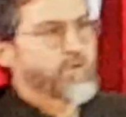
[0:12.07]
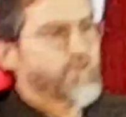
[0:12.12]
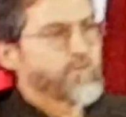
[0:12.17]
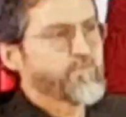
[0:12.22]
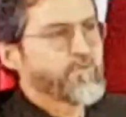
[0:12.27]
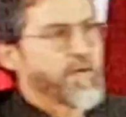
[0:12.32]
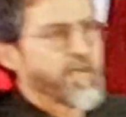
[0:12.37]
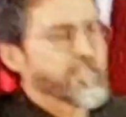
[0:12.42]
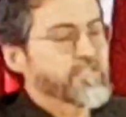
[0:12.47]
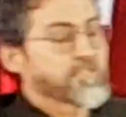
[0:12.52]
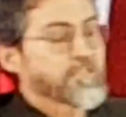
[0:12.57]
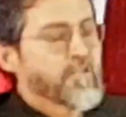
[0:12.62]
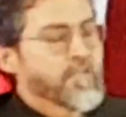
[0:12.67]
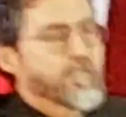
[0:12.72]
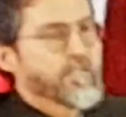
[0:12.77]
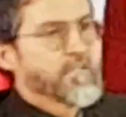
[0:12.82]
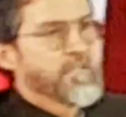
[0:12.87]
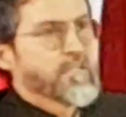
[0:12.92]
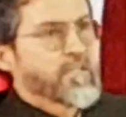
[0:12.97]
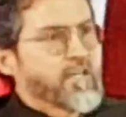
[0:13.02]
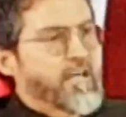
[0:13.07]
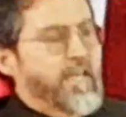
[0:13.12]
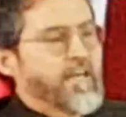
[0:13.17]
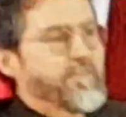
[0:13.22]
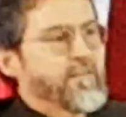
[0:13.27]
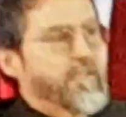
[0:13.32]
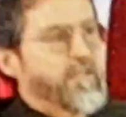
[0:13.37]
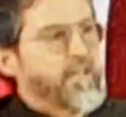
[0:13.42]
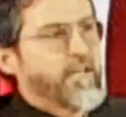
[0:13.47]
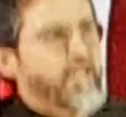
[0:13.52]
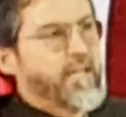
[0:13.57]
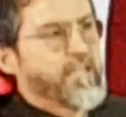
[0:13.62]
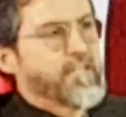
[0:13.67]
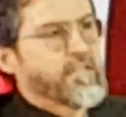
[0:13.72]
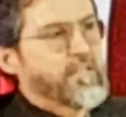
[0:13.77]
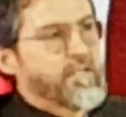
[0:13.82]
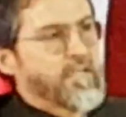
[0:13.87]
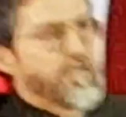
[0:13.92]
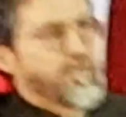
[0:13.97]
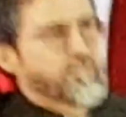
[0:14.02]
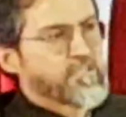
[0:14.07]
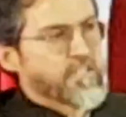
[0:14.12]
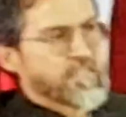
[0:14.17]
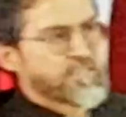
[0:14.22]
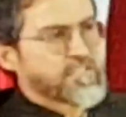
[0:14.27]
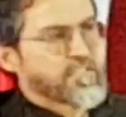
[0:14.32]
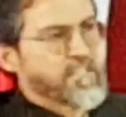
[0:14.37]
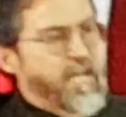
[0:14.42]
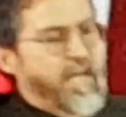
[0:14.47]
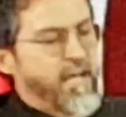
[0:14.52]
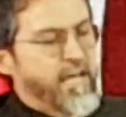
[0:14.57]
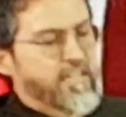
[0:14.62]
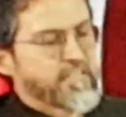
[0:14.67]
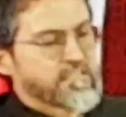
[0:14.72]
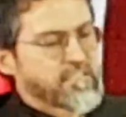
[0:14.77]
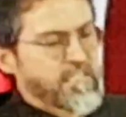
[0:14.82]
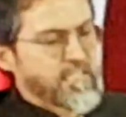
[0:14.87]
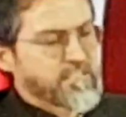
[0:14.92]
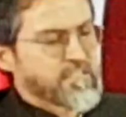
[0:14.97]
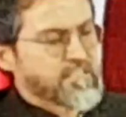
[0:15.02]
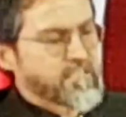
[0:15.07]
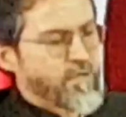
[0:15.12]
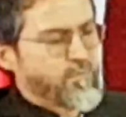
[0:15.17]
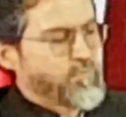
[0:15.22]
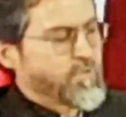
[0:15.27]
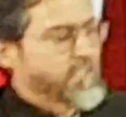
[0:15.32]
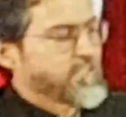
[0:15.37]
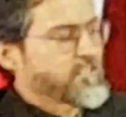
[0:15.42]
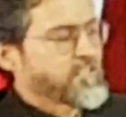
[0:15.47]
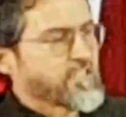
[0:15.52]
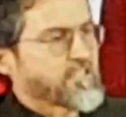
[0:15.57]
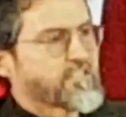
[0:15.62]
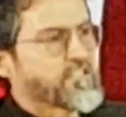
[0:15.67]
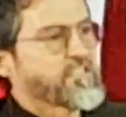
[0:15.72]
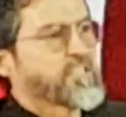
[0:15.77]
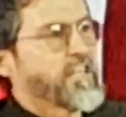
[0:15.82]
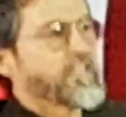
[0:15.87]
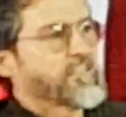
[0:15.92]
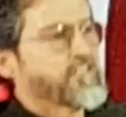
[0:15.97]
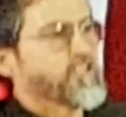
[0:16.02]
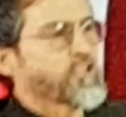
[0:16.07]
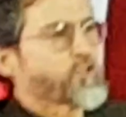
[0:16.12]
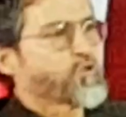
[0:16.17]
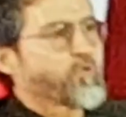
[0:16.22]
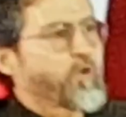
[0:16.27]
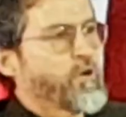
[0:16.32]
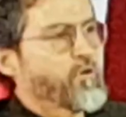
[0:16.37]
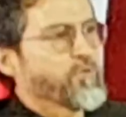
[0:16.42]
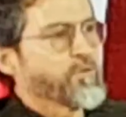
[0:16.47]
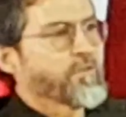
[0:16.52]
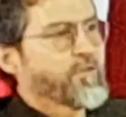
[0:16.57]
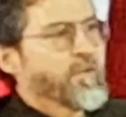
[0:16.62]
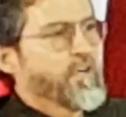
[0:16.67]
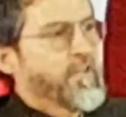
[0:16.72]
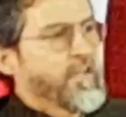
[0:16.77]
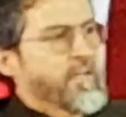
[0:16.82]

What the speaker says: purifies. And Dasaha, Dasa means to stunt the growth.